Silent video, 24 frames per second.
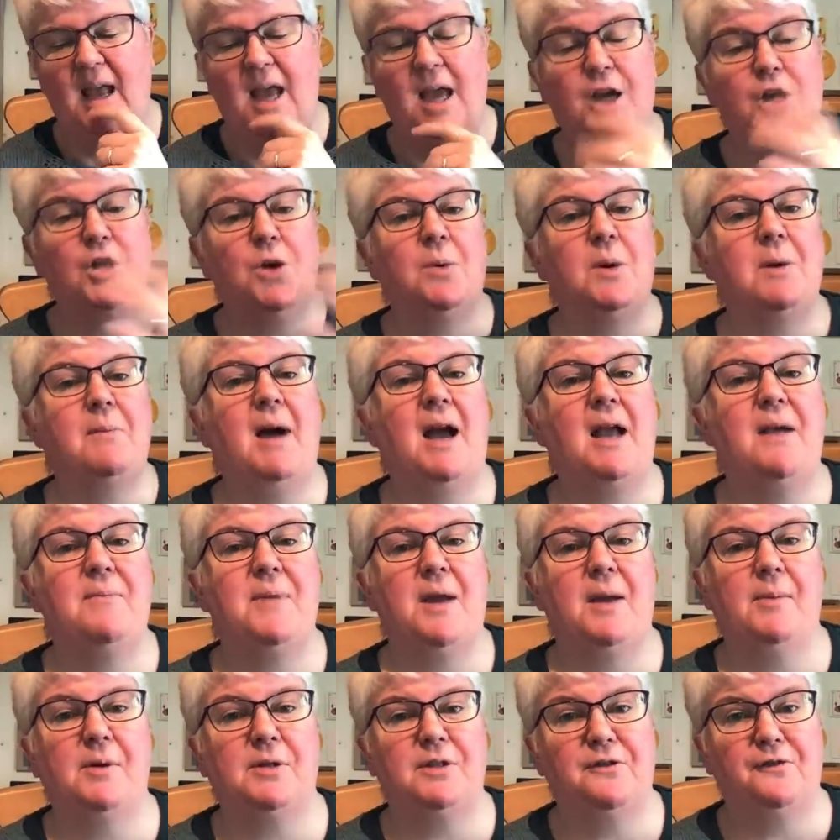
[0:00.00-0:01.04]
You know, we might be
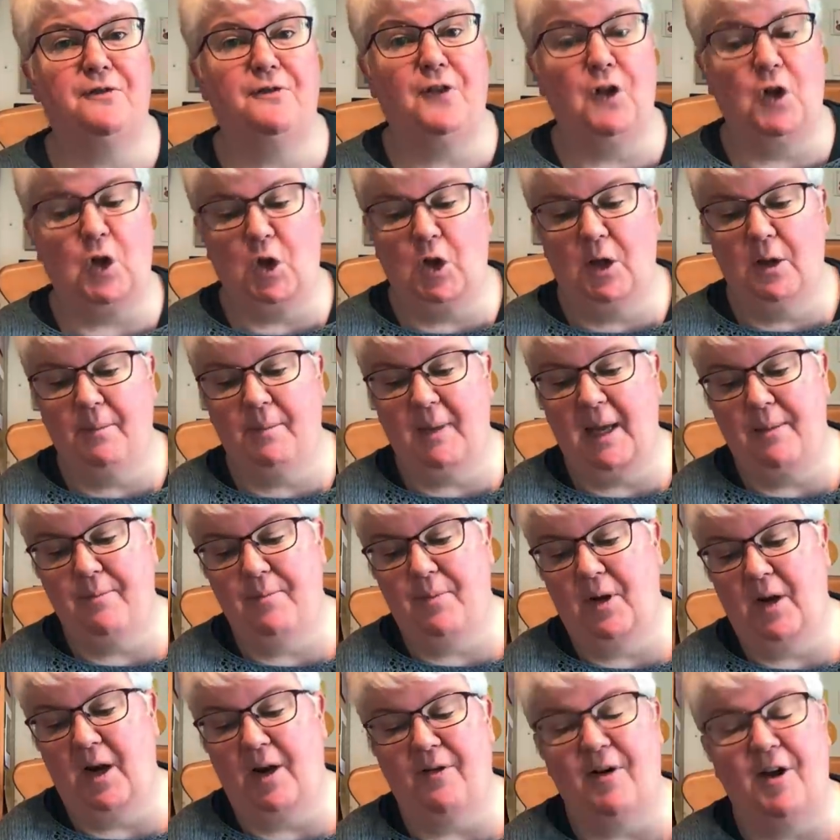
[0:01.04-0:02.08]
able to fool
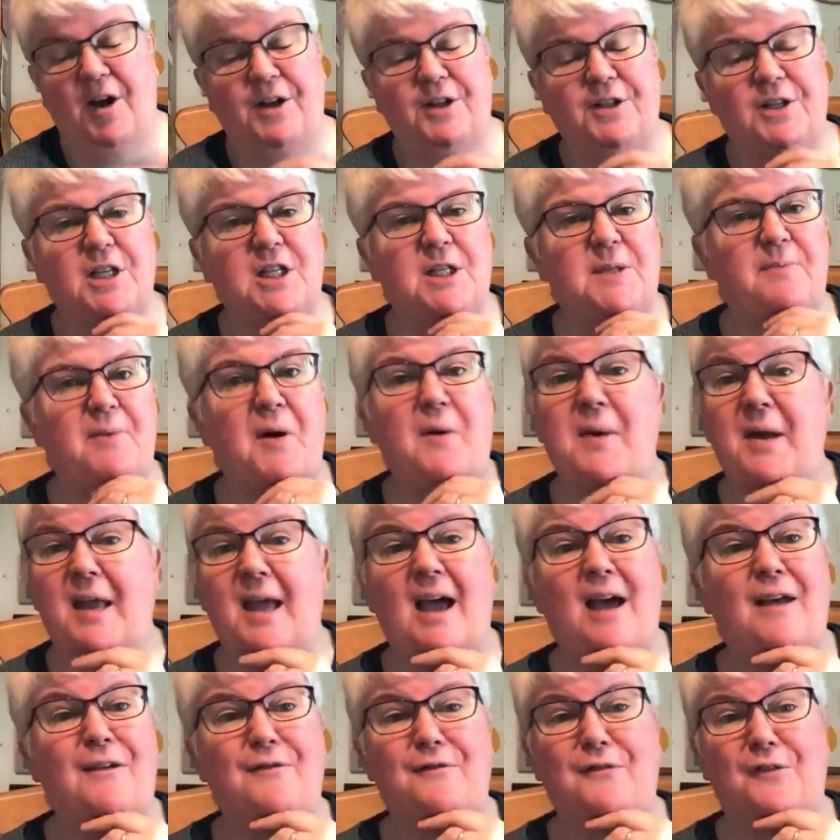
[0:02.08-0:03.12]
people around us, but we
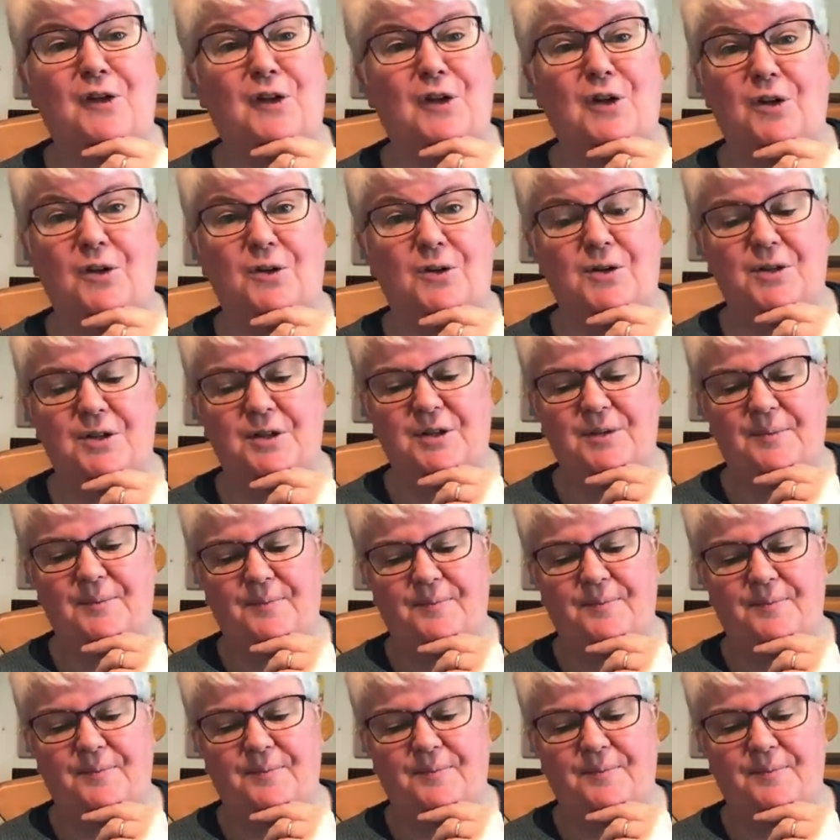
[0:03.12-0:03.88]
can't fool God.